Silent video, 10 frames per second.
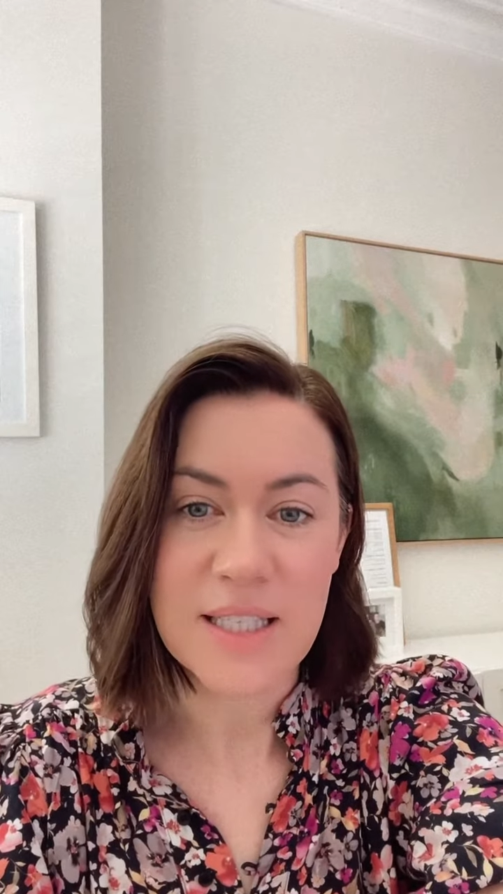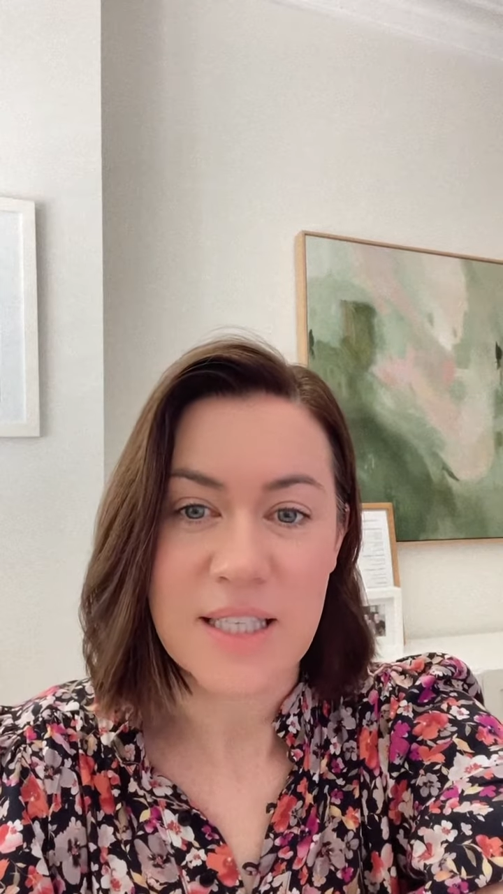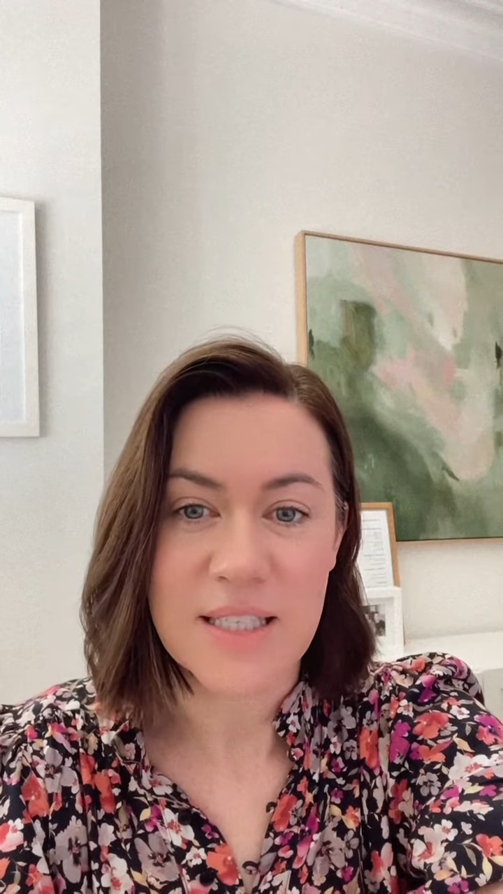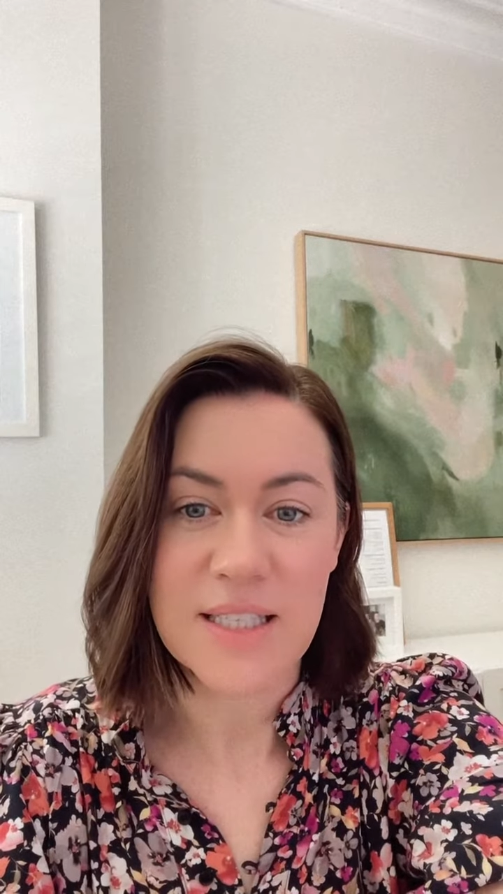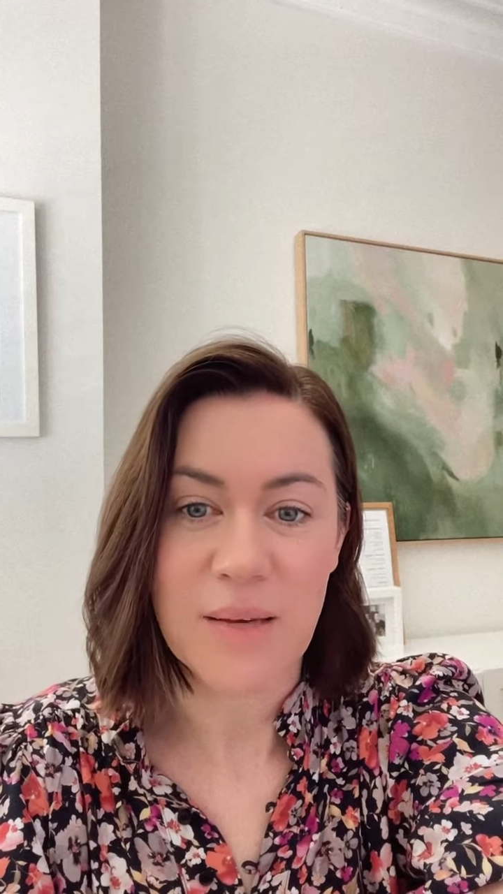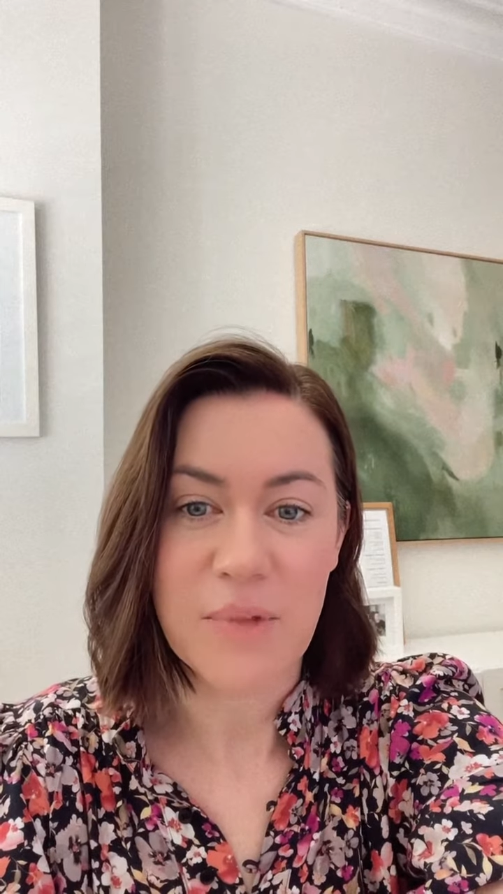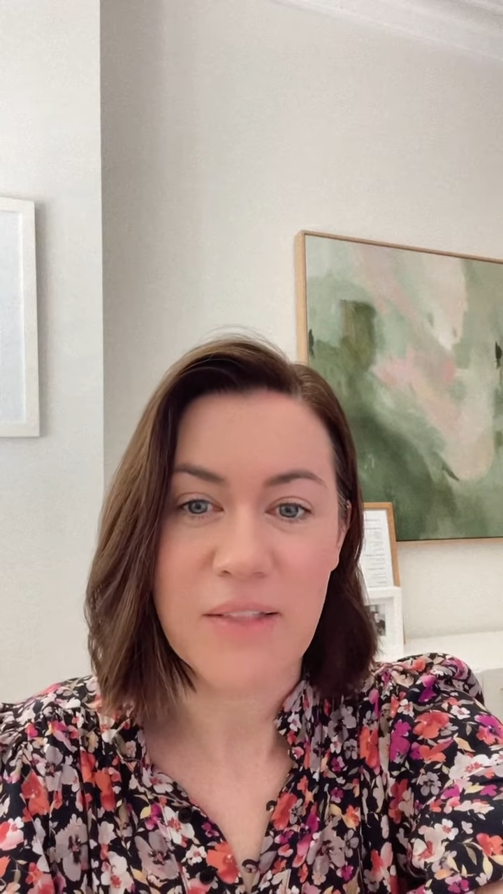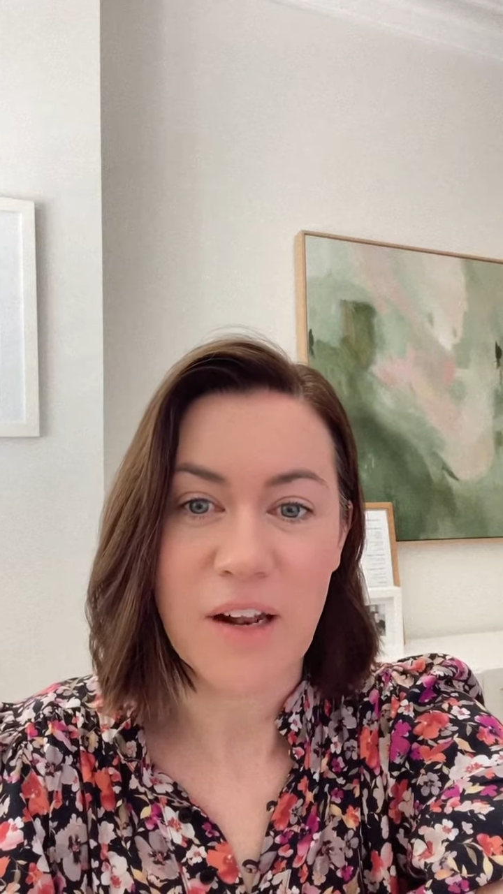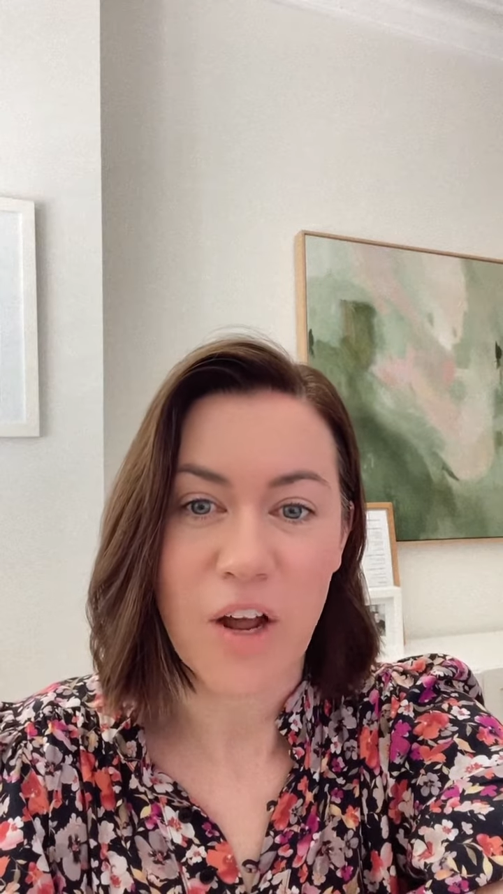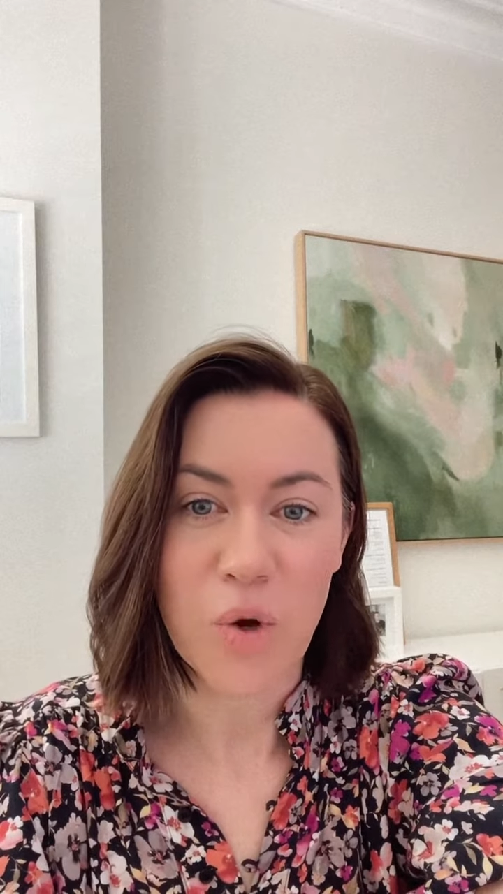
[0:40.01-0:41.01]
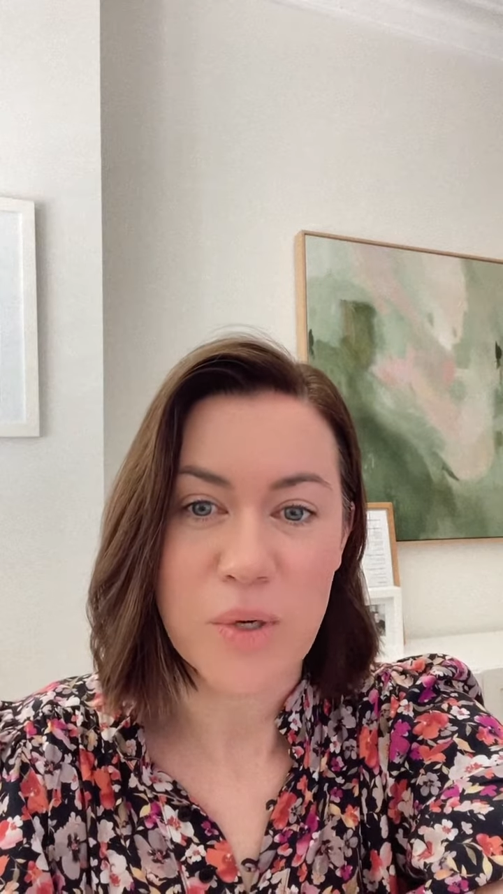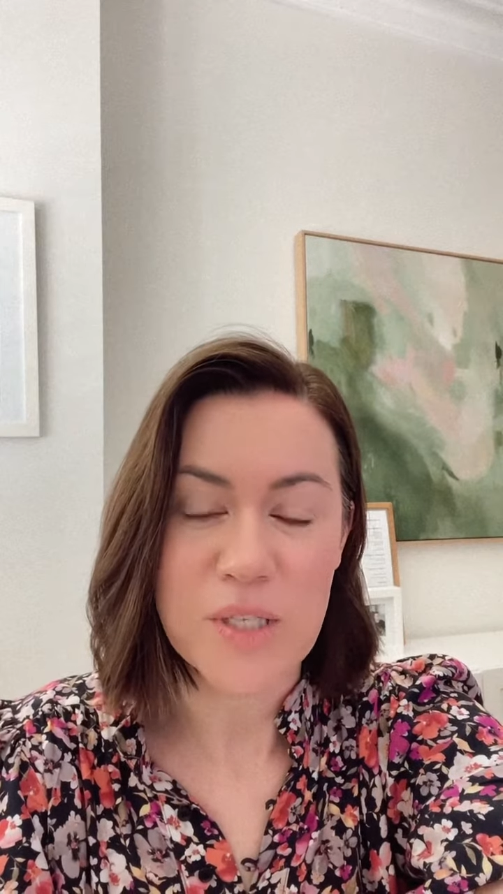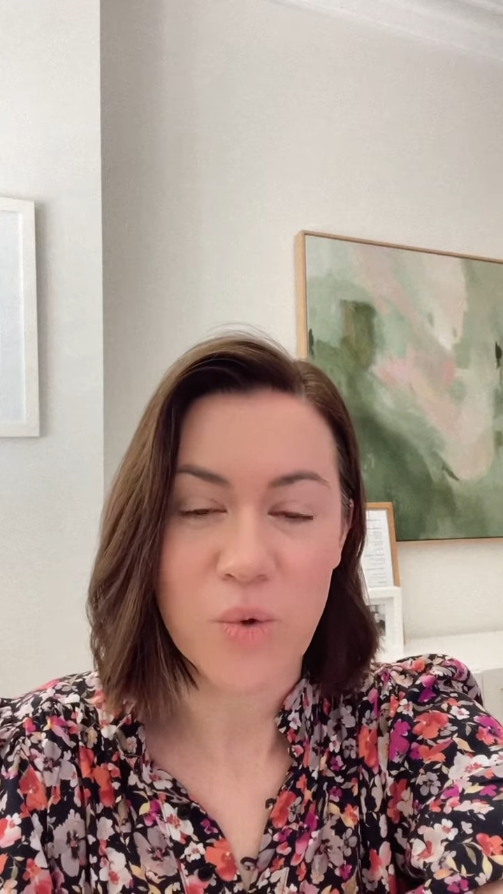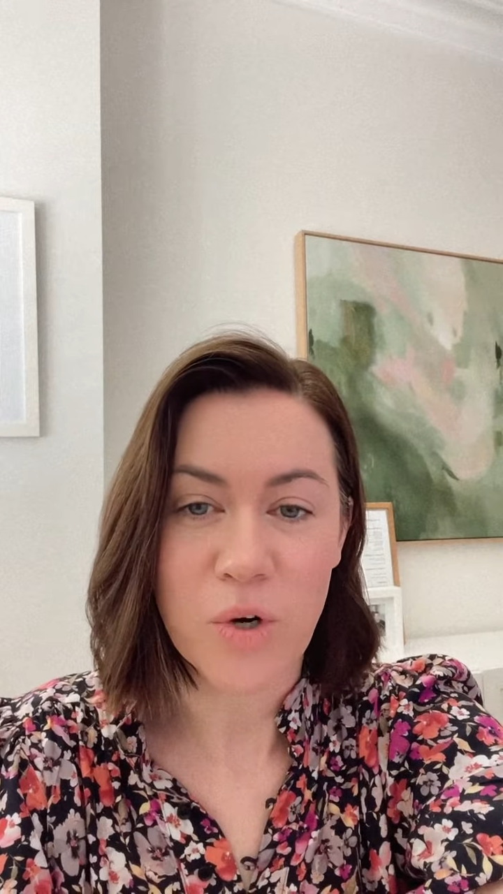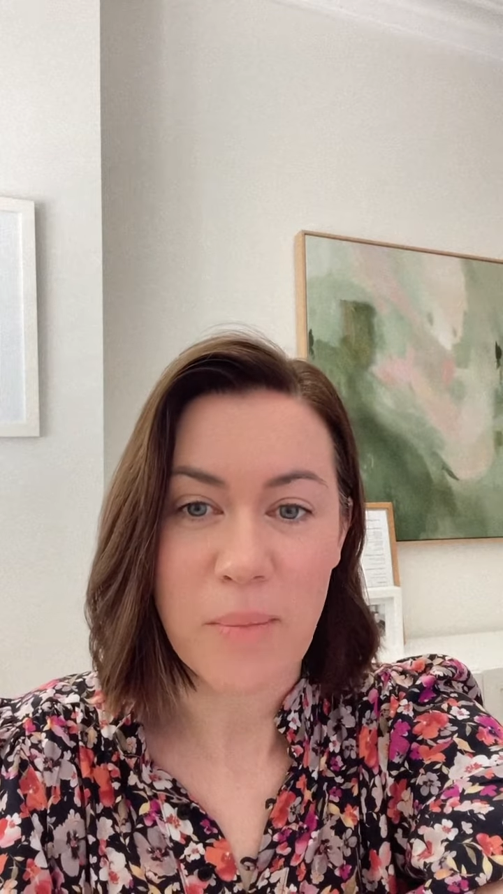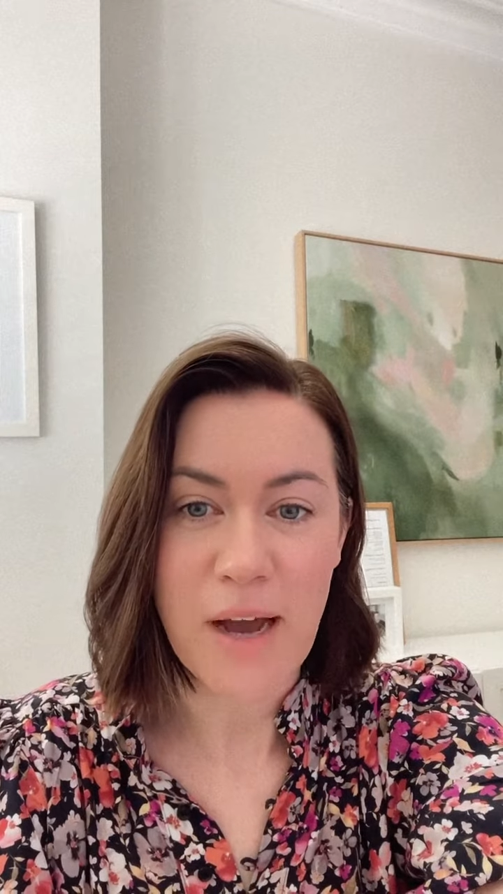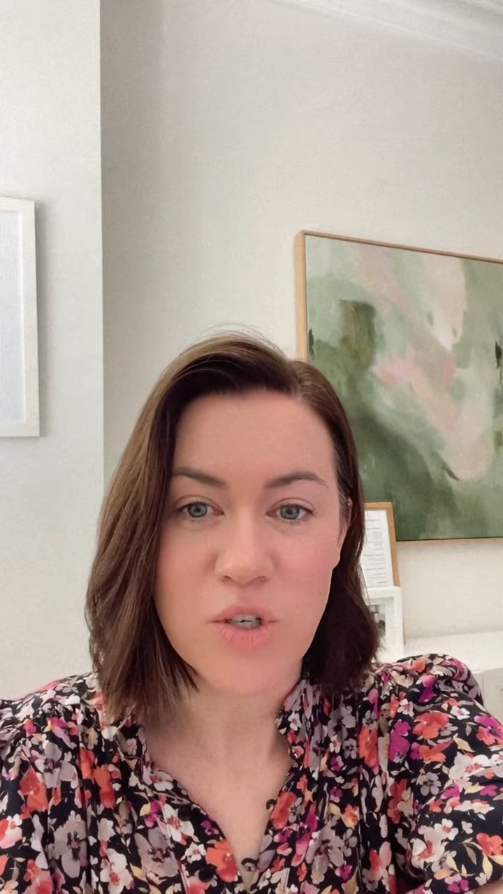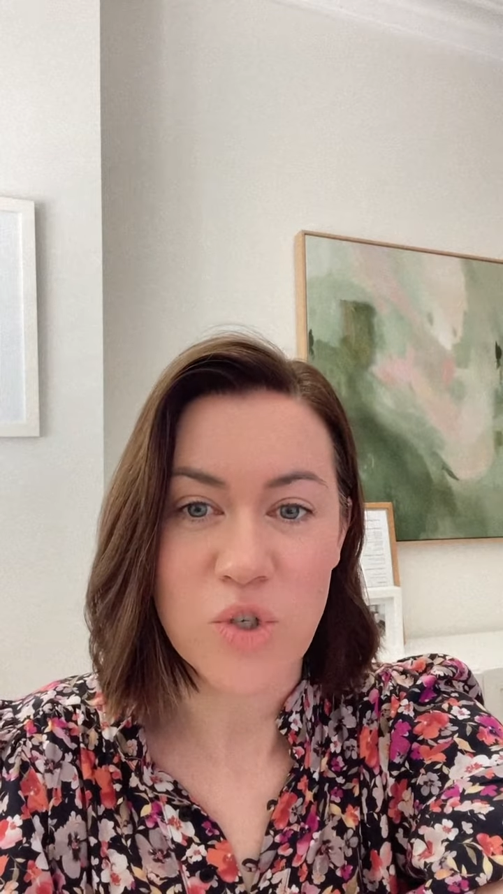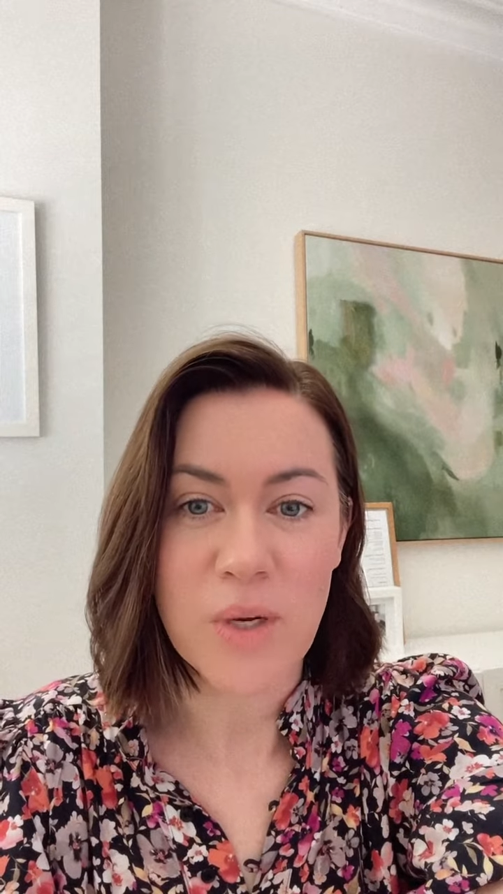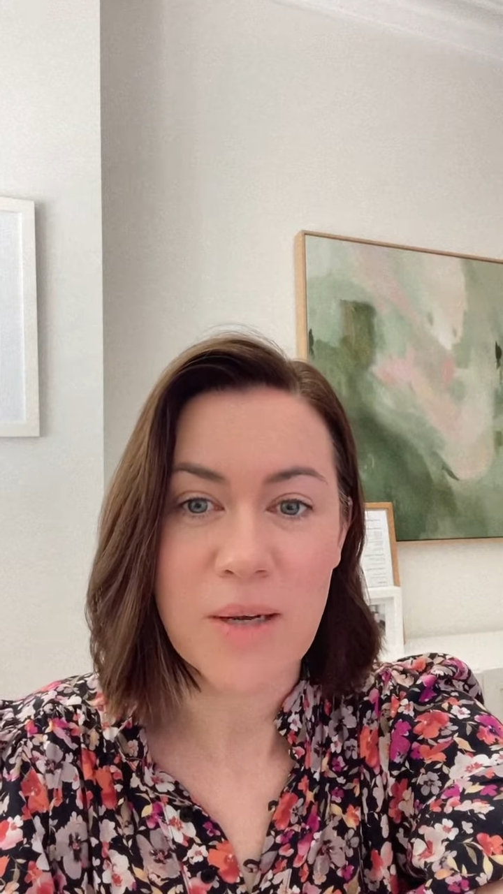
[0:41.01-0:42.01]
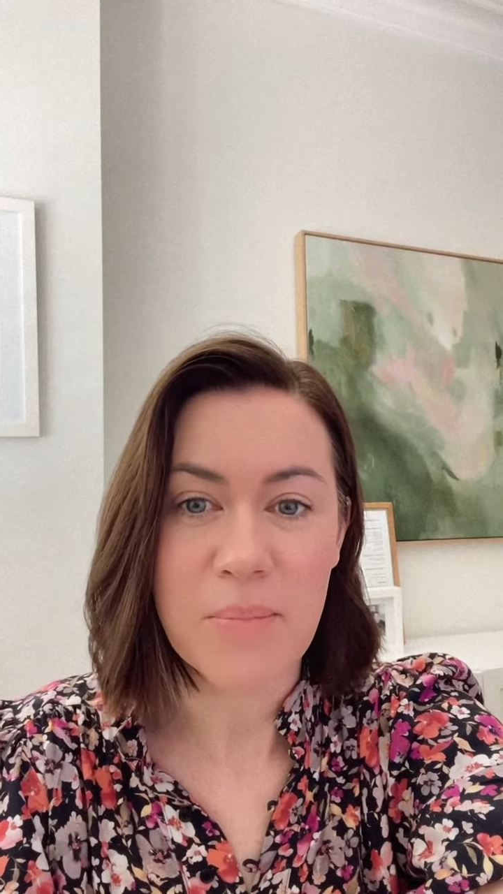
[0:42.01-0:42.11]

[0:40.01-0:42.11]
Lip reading: This is something that I always thought about doing,